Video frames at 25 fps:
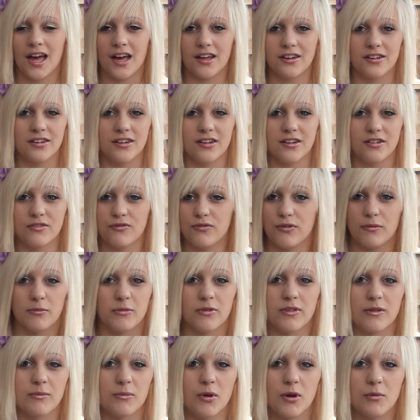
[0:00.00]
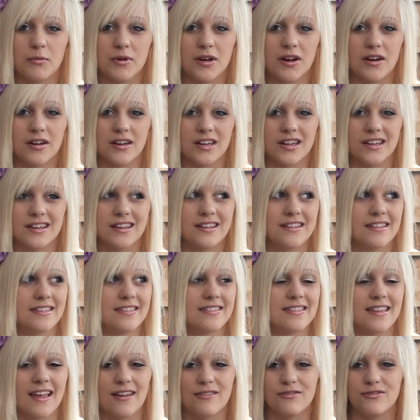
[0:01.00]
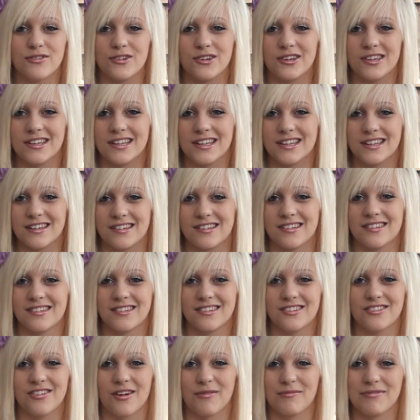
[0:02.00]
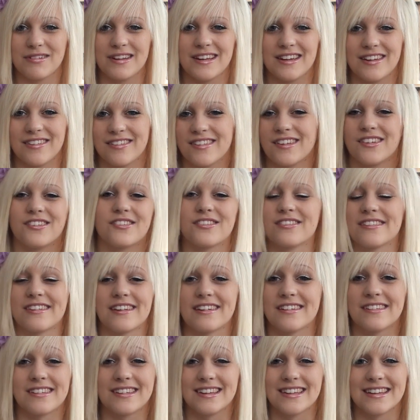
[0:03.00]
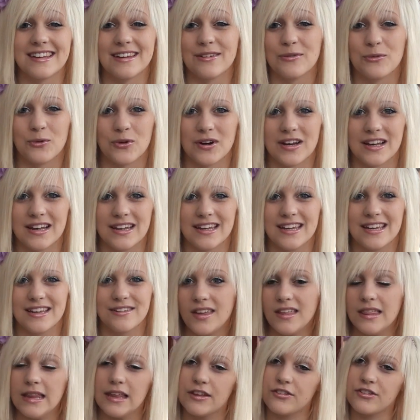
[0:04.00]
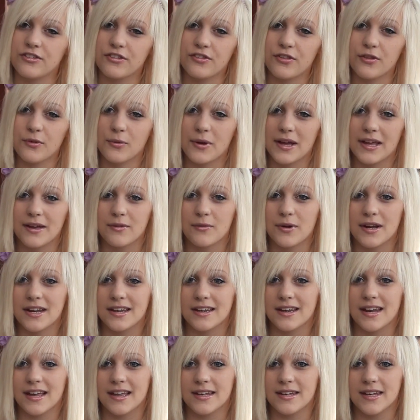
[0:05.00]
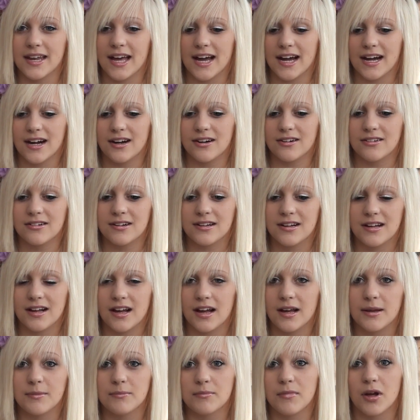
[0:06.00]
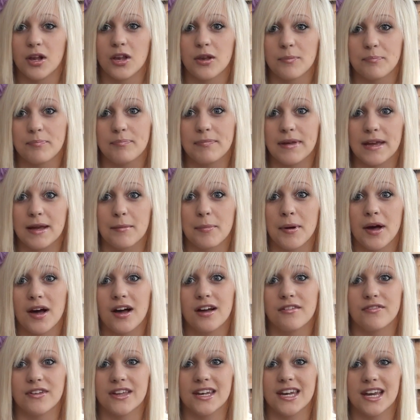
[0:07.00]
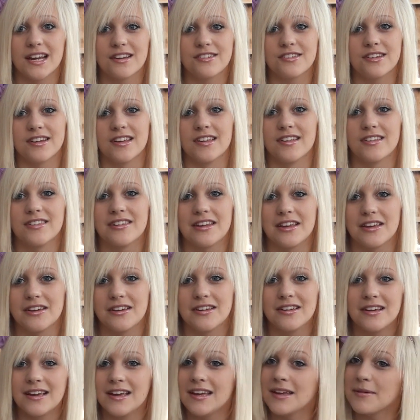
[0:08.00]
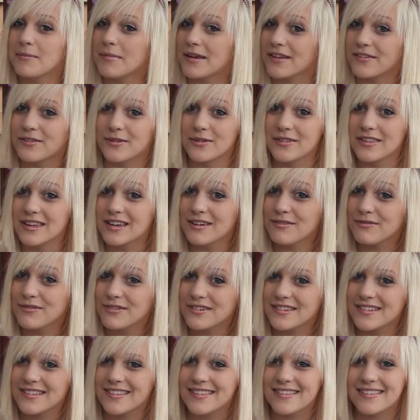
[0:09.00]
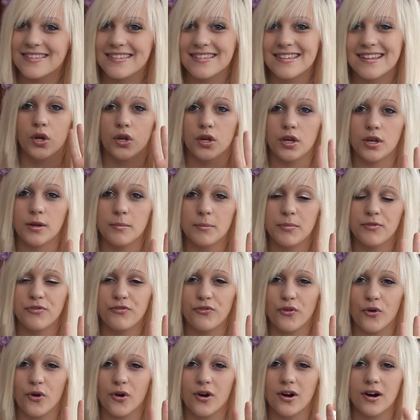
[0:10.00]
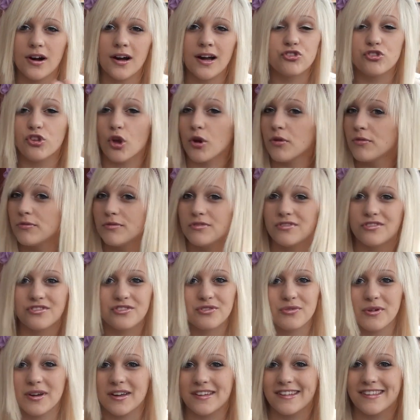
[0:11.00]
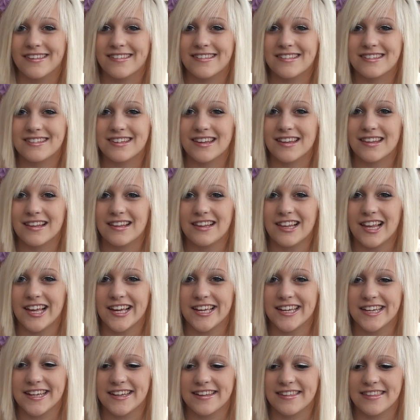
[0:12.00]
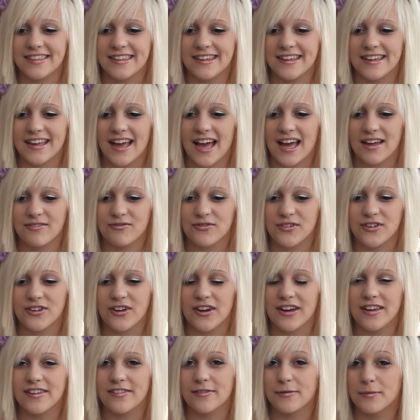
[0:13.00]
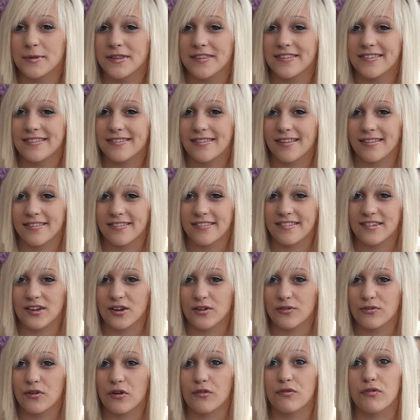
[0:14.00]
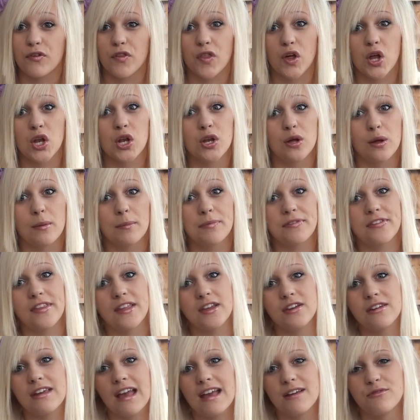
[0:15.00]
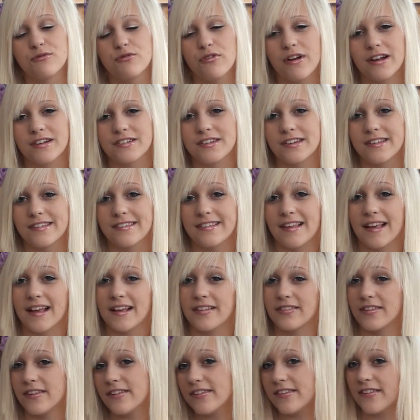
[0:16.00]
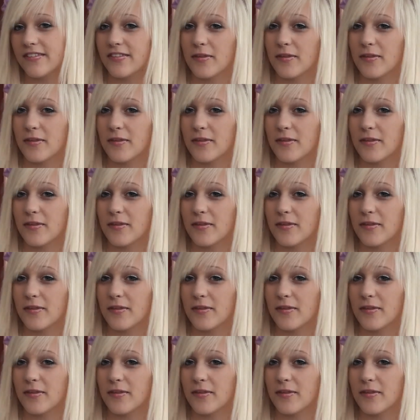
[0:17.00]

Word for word: I don't know, from the moment I set foot in trampoline and socials, I just didn't want to leave. That's just the way it went, and now I'm a bigger part of it next year, so it makes all the difference. Number four, don't trust like the advertisements and stuff for the clubs that you get in freshers saying this